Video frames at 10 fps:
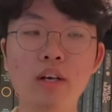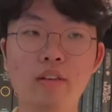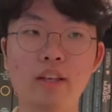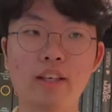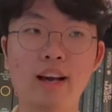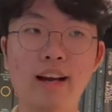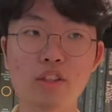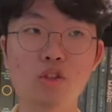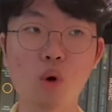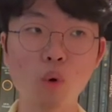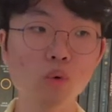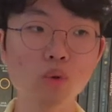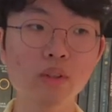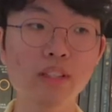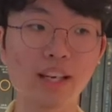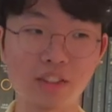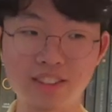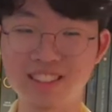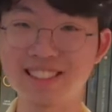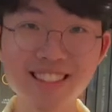Like I could totally I could
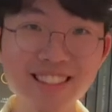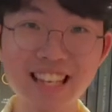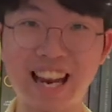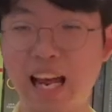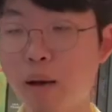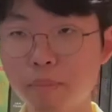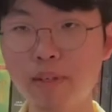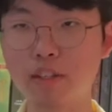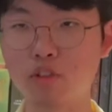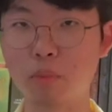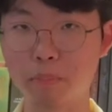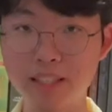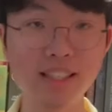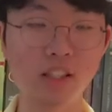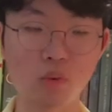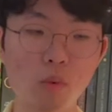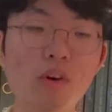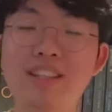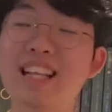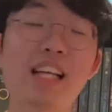see that happening to me as
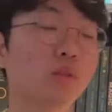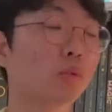well and that's